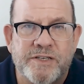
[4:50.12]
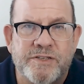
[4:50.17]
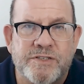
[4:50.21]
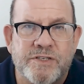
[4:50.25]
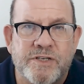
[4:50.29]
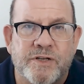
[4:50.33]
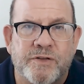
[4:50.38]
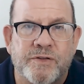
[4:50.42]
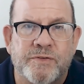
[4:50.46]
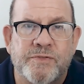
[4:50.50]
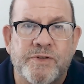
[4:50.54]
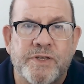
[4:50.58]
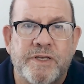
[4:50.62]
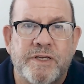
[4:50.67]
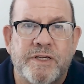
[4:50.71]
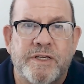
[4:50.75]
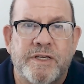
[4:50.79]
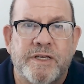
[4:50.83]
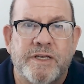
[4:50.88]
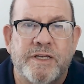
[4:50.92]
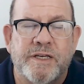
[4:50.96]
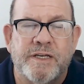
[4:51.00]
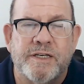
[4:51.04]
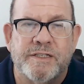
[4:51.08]
myself,
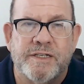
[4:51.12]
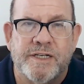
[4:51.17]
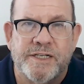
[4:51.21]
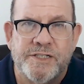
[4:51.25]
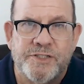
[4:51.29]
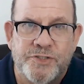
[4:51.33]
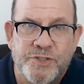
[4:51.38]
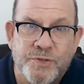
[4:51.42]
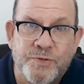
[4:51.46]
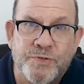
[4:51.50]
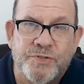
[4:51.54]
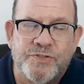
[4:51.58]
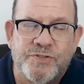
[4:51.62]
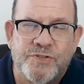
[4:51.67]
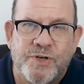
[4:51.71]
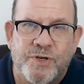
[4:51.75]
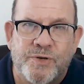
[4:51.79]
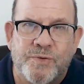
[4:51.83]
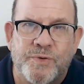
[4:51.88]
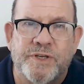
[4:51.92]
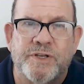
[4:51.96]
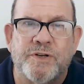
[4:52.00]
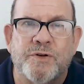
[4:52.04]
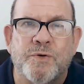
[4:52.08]
and I do
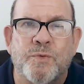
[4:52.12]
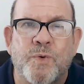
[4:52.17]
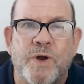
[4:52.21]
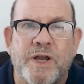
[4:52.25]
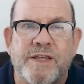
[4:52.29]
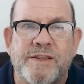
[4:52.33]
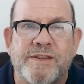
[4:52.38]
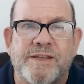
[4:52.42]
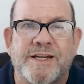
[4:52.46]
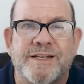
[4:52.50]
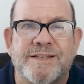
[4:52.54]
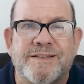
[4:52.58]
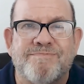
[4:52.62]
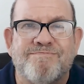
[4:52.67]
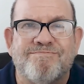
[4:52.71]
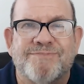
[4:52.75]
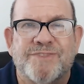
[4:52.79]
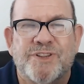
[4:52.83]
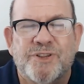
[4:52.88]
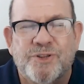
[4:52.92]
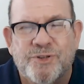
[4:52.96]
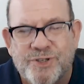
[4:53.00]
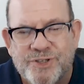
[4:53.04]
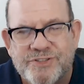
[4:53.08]
so in a way
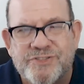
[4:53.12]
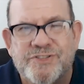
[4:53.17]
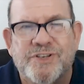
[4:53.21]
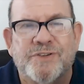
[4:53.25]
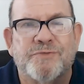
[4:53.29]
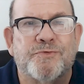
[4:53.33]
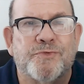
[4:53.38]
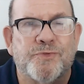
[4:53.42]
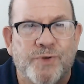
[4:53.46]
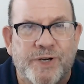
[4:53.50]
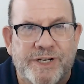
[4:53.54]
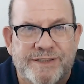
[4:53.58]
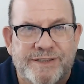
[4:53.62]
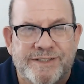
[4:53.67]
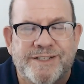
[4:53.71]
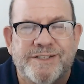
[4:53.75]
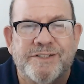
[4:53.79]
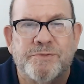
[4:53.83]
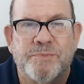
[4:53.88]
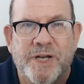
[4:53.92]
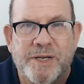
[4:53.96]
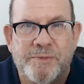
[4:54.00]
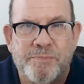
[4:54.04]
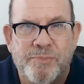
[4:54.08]
that looks
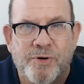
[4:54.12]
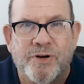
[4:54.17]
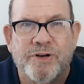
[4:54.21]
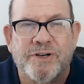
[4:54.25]
unfriendly to my